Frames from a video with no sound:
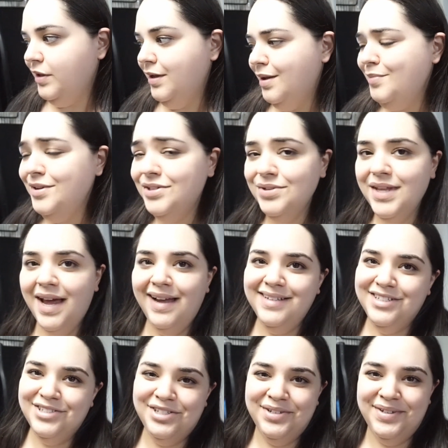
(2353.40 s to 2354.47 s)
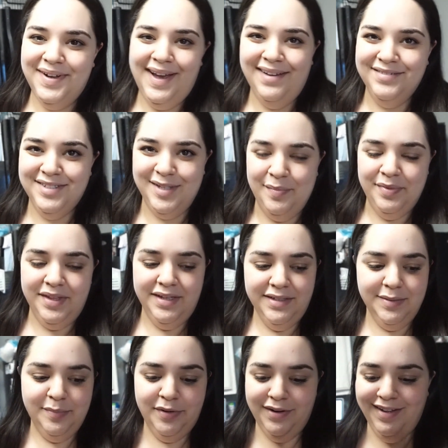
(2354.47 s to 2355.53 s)
I'm gonna do that just so I have something
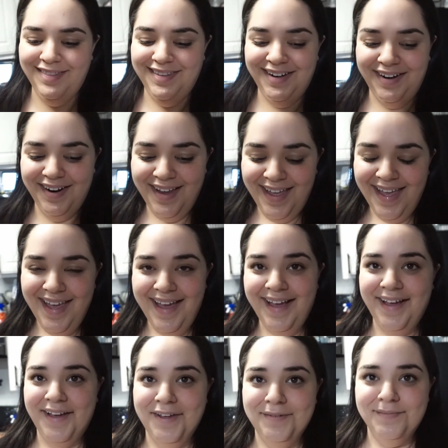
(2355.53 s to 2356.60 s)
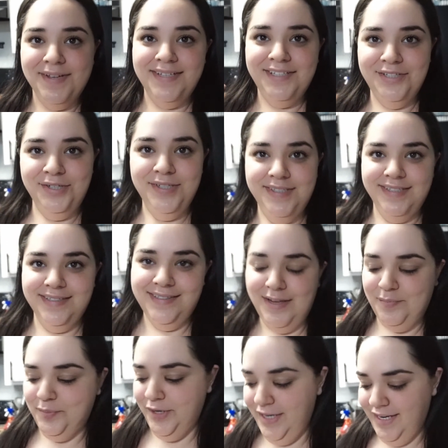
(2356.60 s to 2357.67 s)
to put on there. As soon as it's
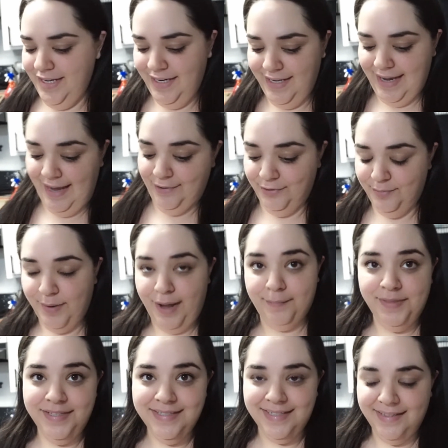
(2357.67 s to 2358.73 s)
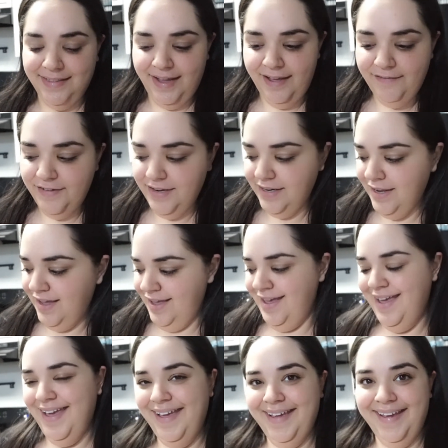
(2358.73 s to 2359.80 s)
done preheating, I will pop this in the oven.
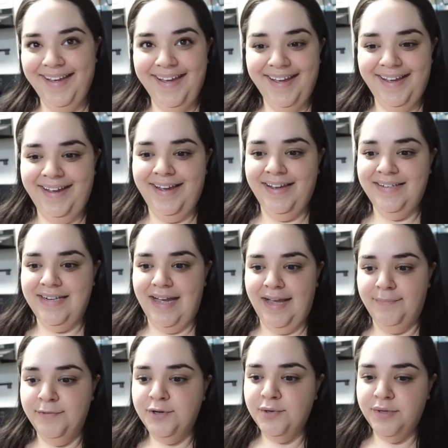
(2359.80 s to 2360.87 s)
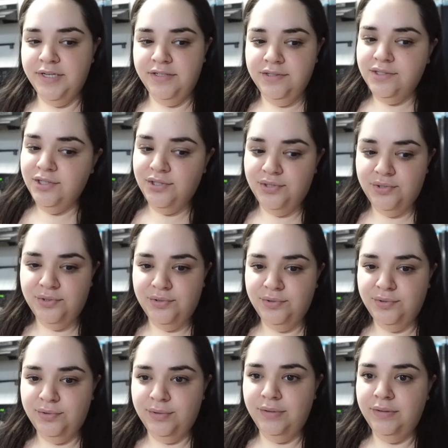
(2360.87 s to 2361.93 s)
And I'm going
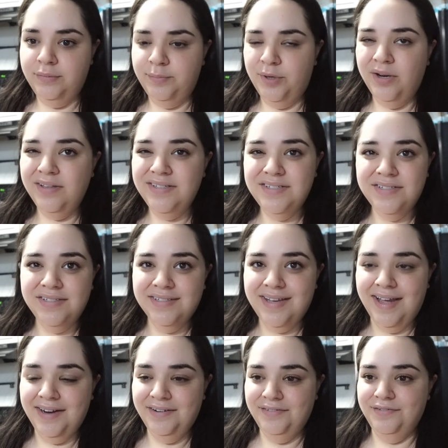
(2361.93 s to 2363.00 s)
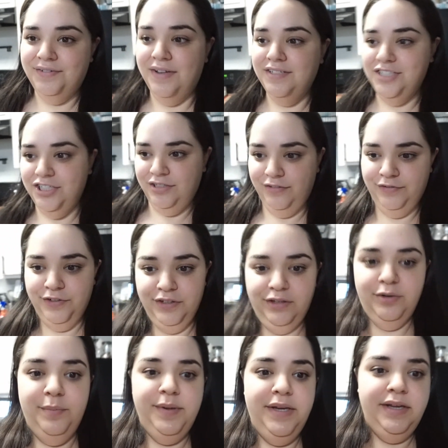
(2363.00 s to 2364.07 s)
to probably just kind of chill for a
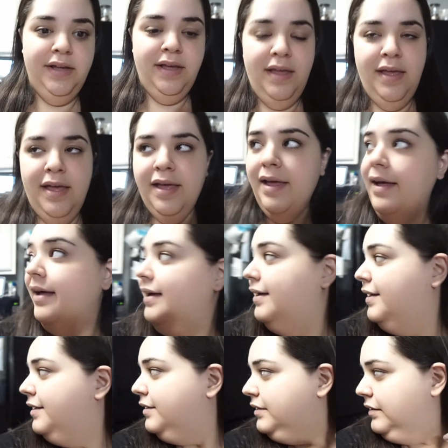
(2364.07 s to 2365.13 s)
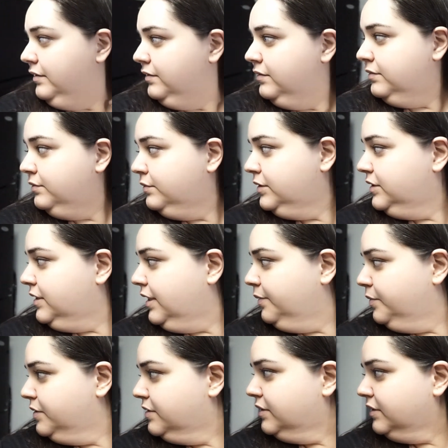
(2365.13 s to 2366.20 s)
little bit. What
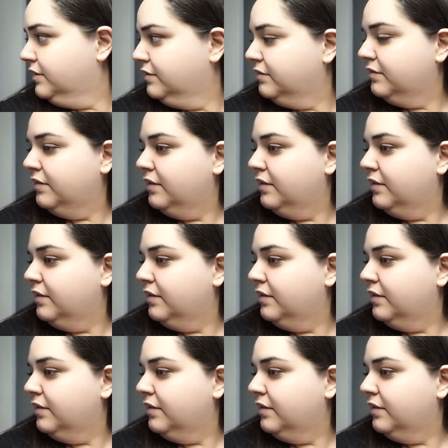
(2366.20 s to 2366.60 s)
time is it?